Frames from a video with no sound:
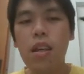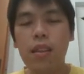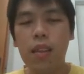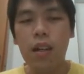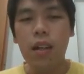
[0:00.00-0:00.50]

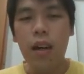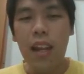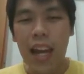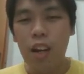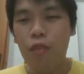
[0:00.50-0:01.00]
the
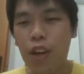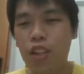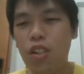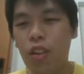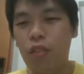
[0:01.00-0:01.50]
line of
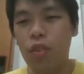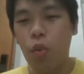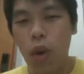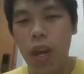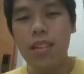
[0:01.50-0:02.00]
action of the
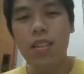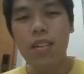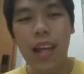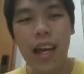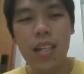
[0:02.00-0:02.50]
weight
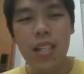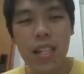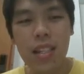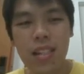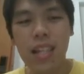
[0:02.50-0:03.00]
lies
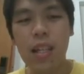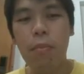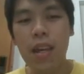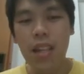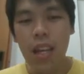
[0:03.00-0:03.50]
inside the
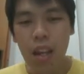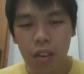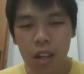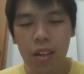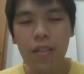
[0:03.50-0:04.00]
base
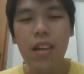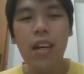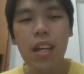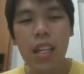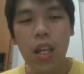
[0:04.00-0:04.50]
area,
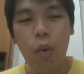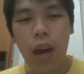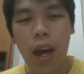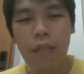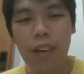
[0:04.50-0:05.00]
it will
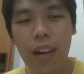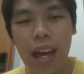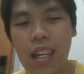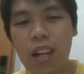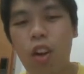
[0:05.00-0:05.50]
have an
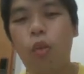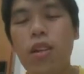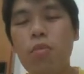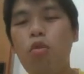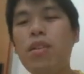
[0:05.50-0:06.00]

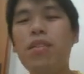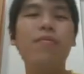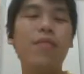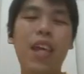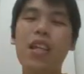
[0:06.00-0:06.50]
anti-clockwise moment, then